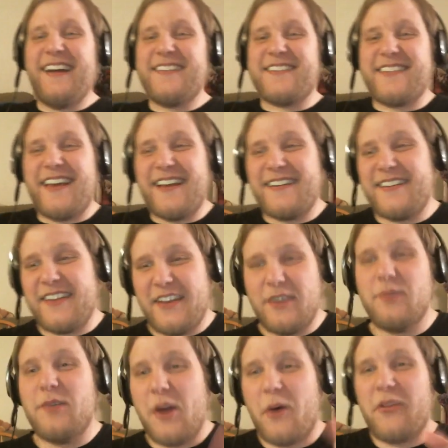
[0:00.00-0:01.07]
said, do
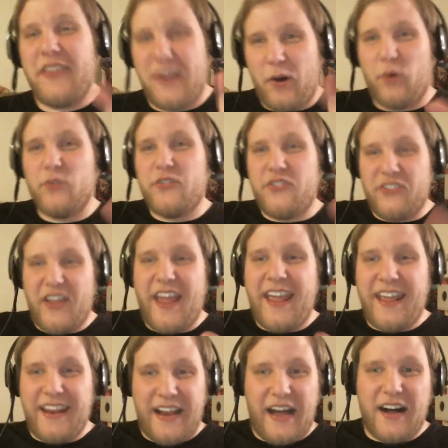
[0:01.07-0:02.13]
you know the old
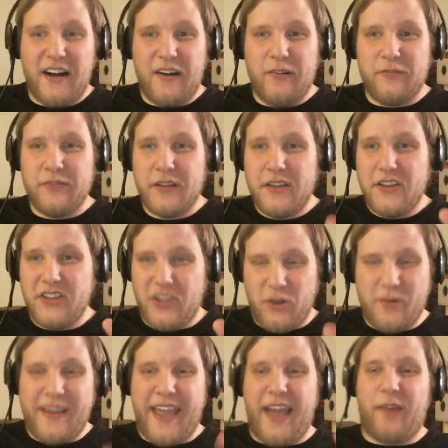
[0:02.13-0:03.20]
saying of
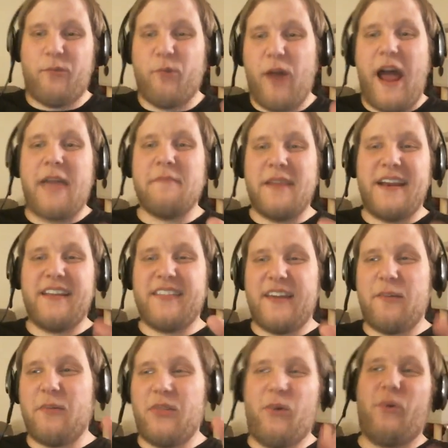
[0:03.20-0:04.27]
you can't rhyme
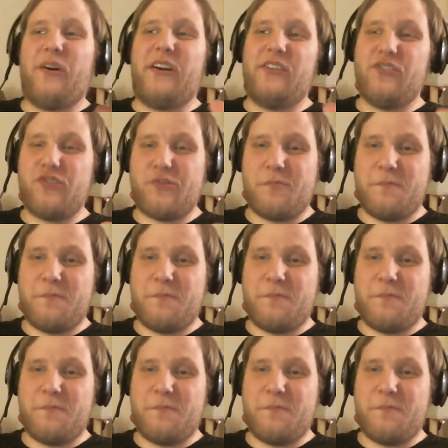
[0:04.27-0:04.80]
anything with orange?